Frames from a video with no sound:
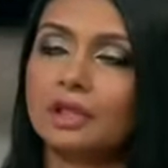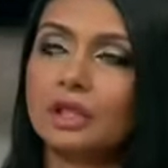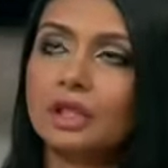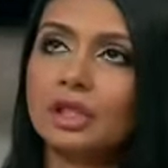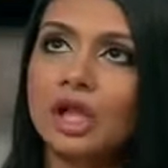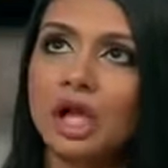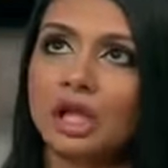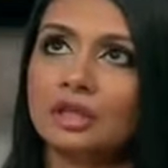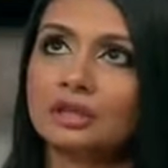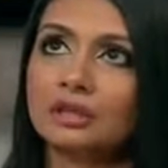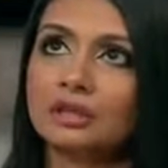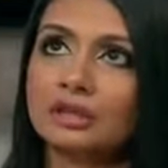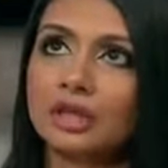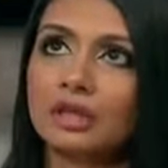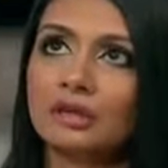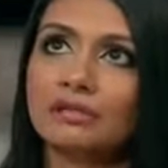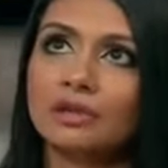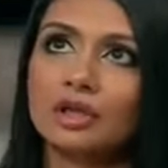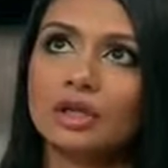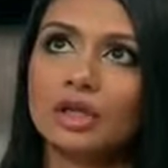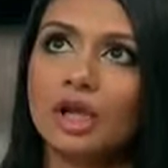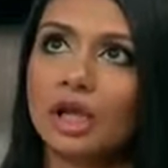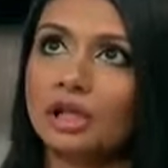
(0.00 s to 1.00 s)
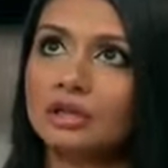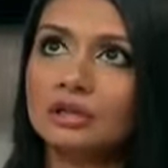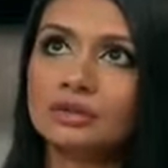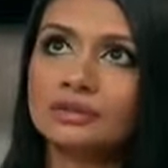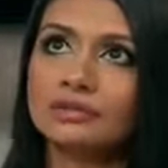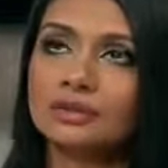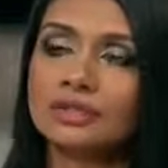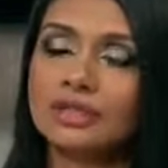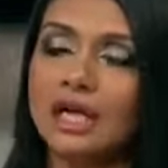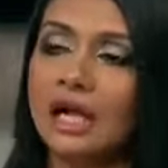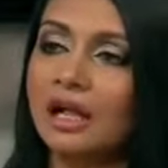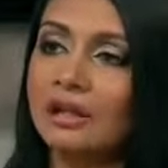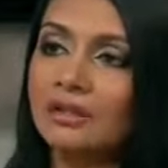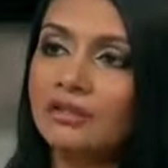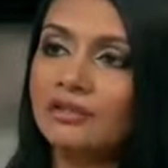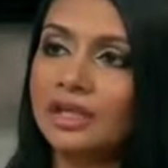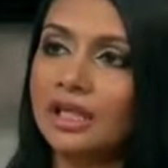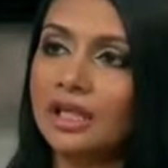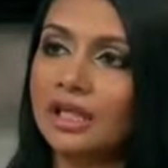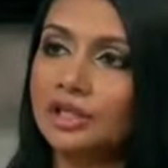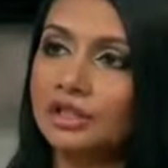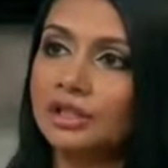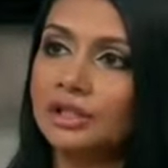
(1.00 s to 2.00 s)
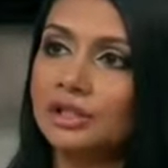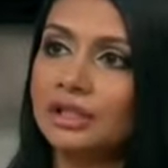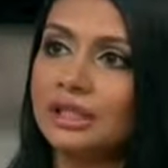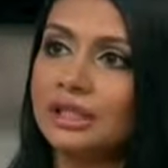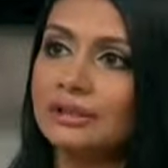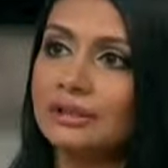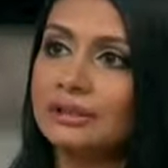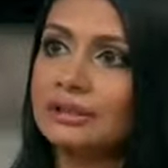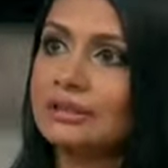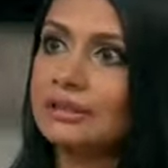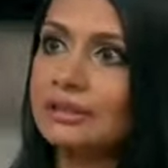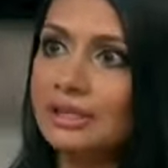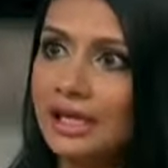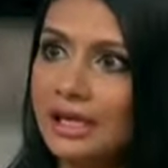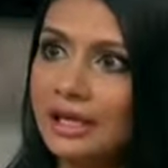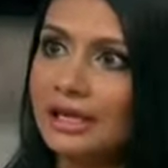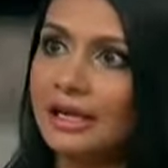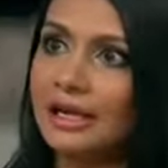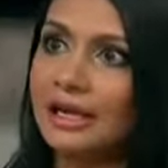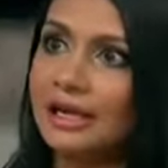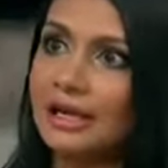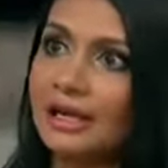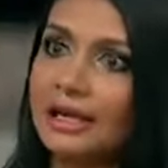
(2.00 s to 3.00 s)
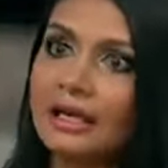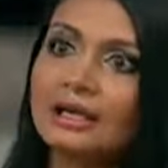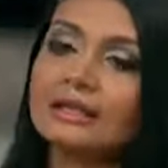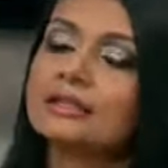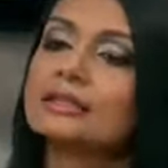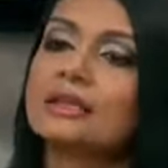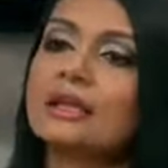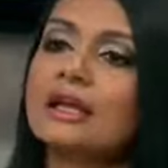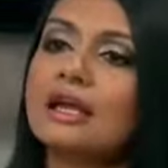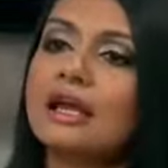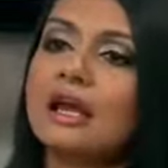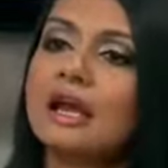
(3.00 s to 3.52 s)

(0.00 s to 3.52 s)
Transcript: lots of delving into it and studying it